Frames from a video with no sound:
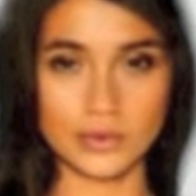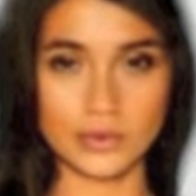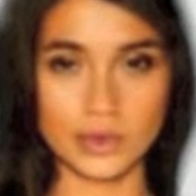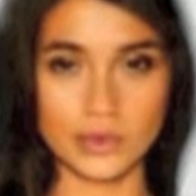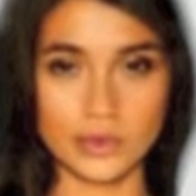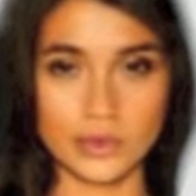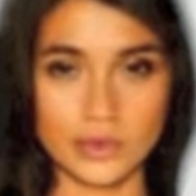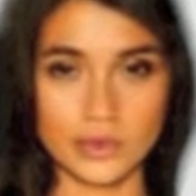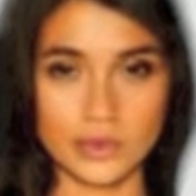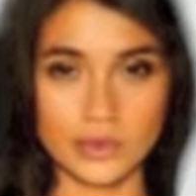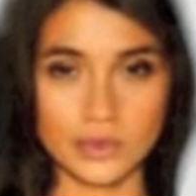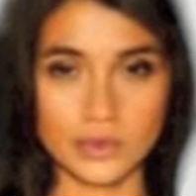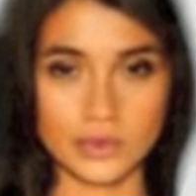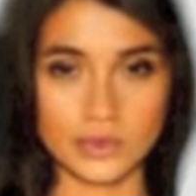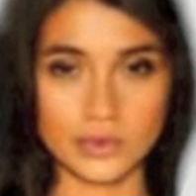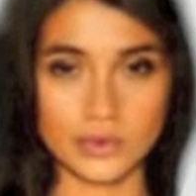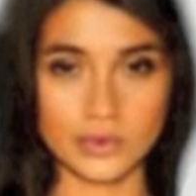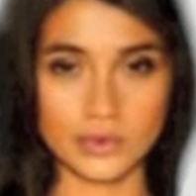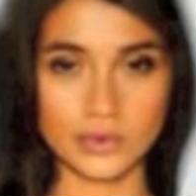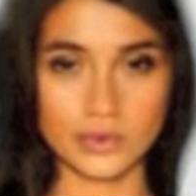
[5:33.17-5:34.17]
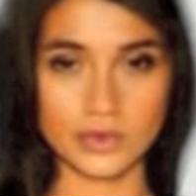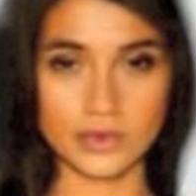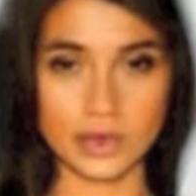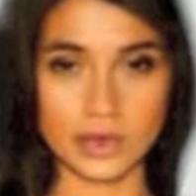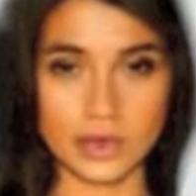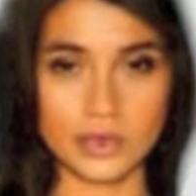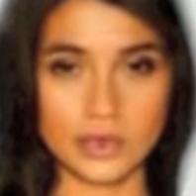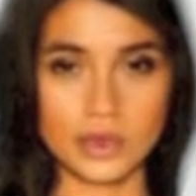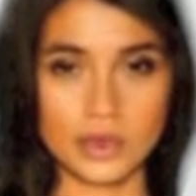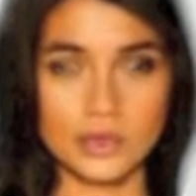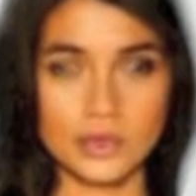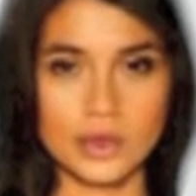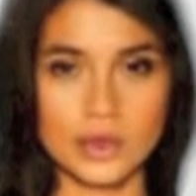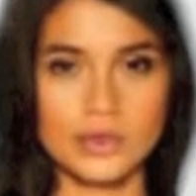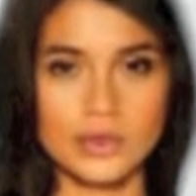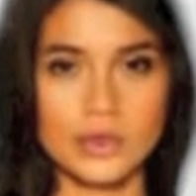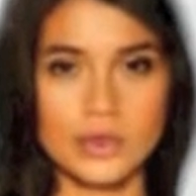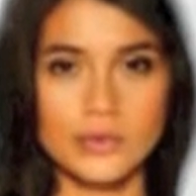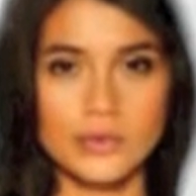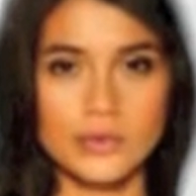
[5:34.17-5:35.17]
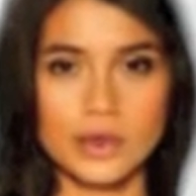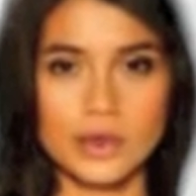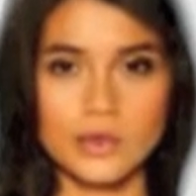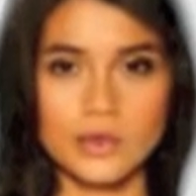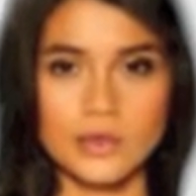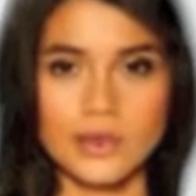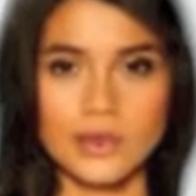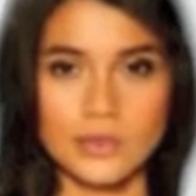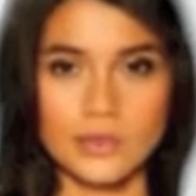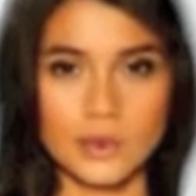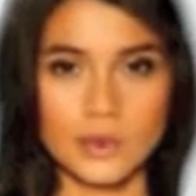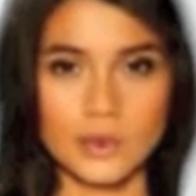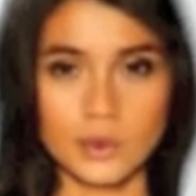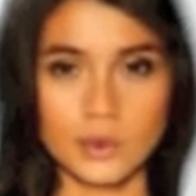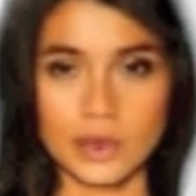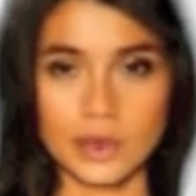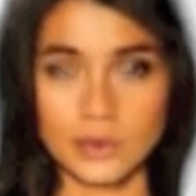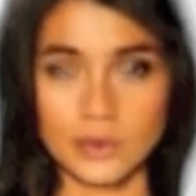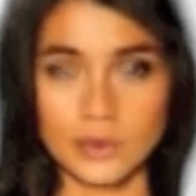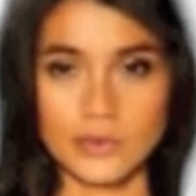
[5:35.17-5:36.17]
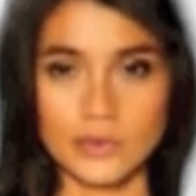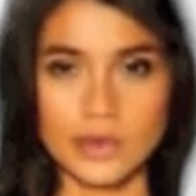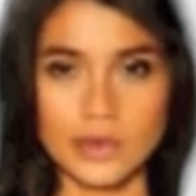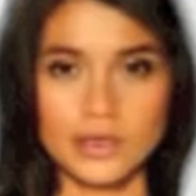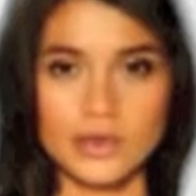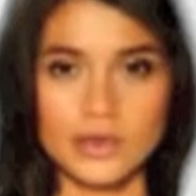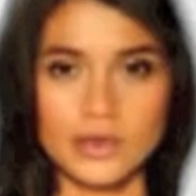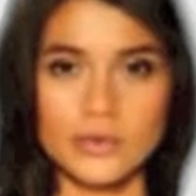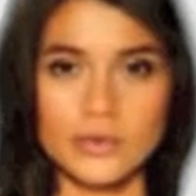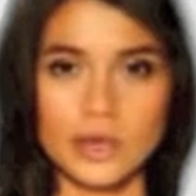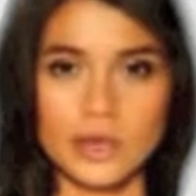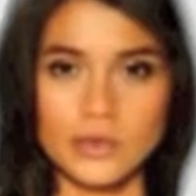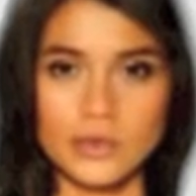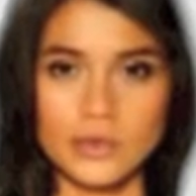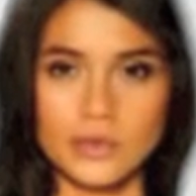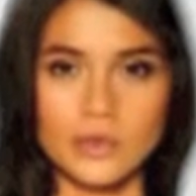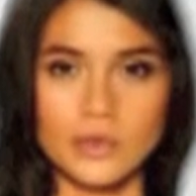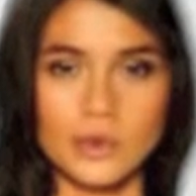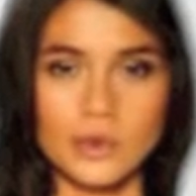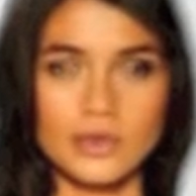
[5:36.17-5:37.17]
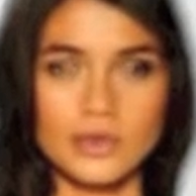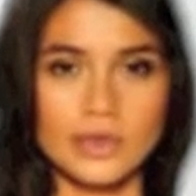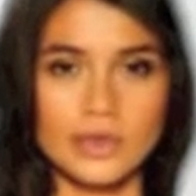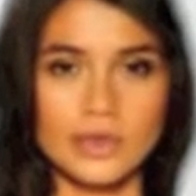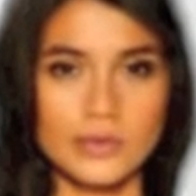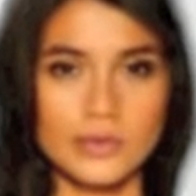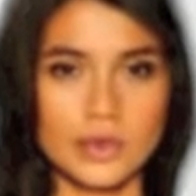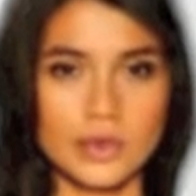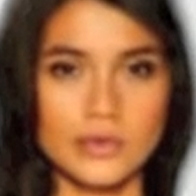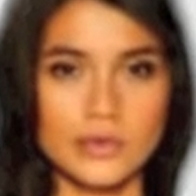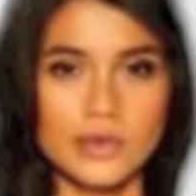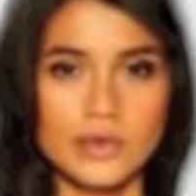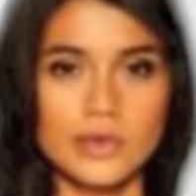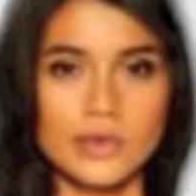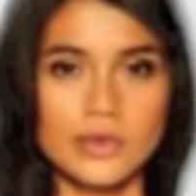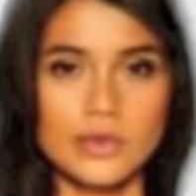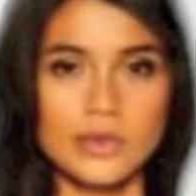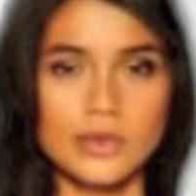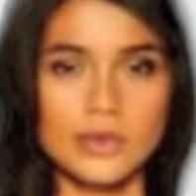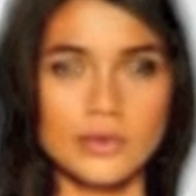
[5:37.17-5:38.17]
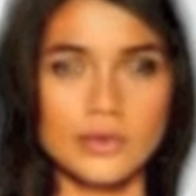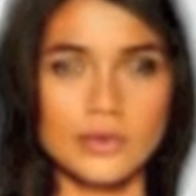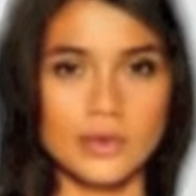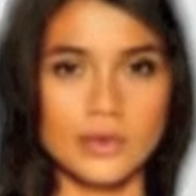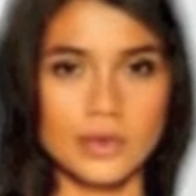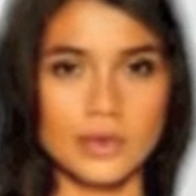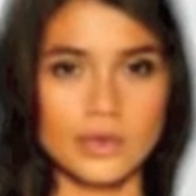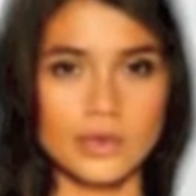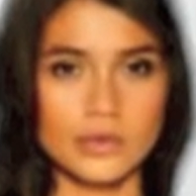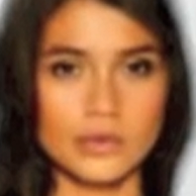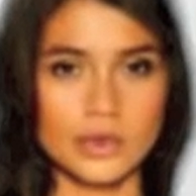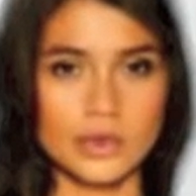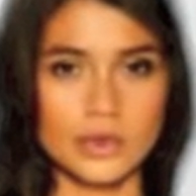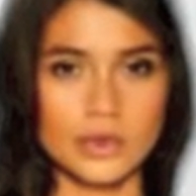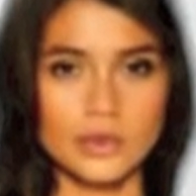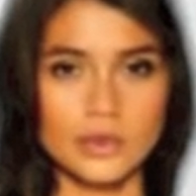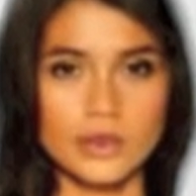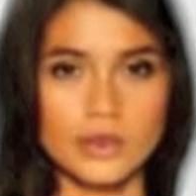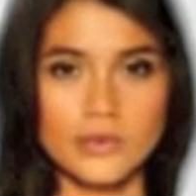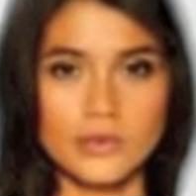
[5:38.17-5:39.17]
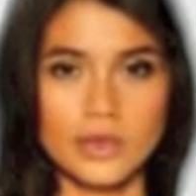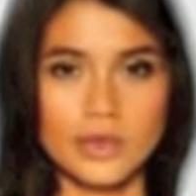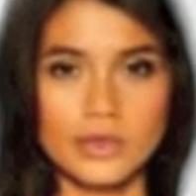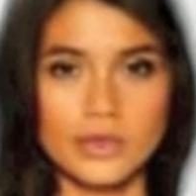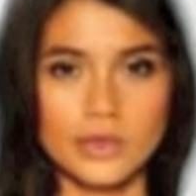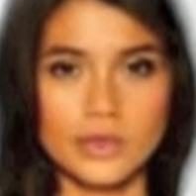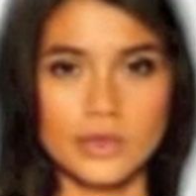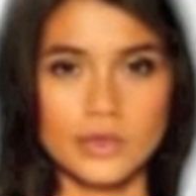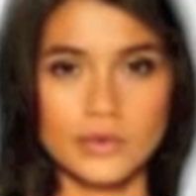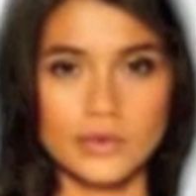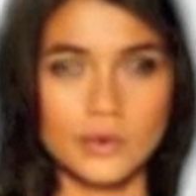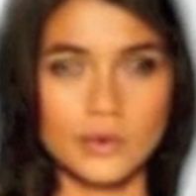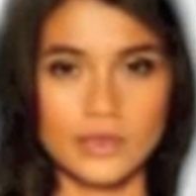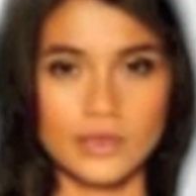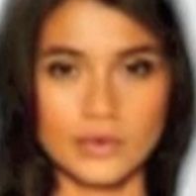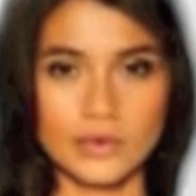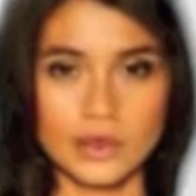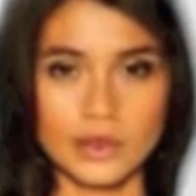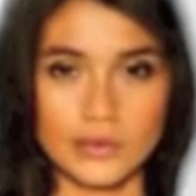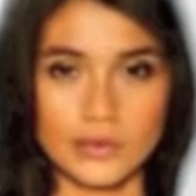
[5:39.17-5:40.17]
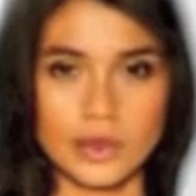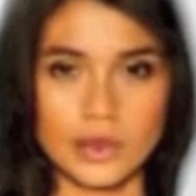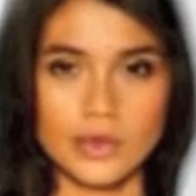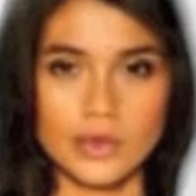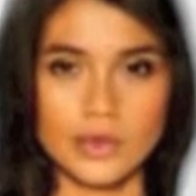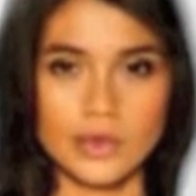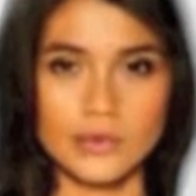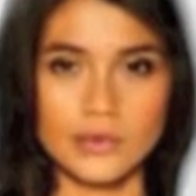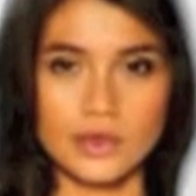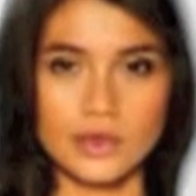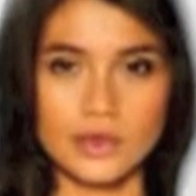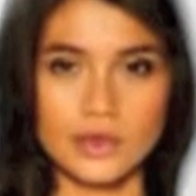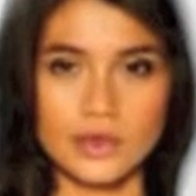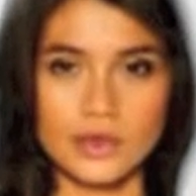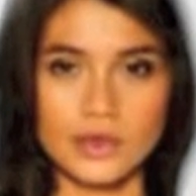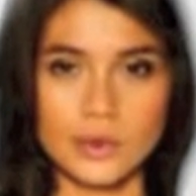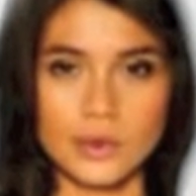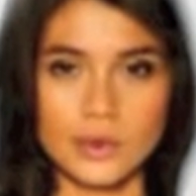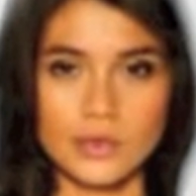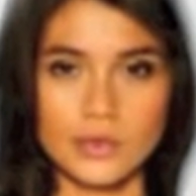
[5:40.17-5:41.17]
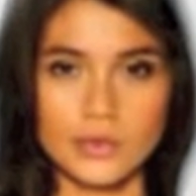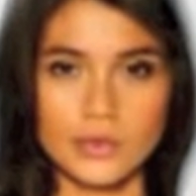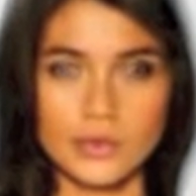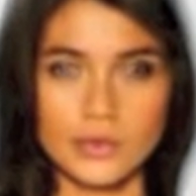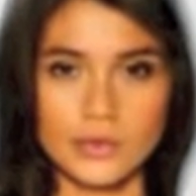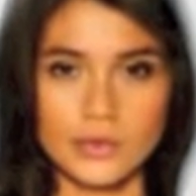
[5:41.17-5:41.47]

As HR, the natural temptation is often to maximize short-term benefits and functional mastery when developing employees.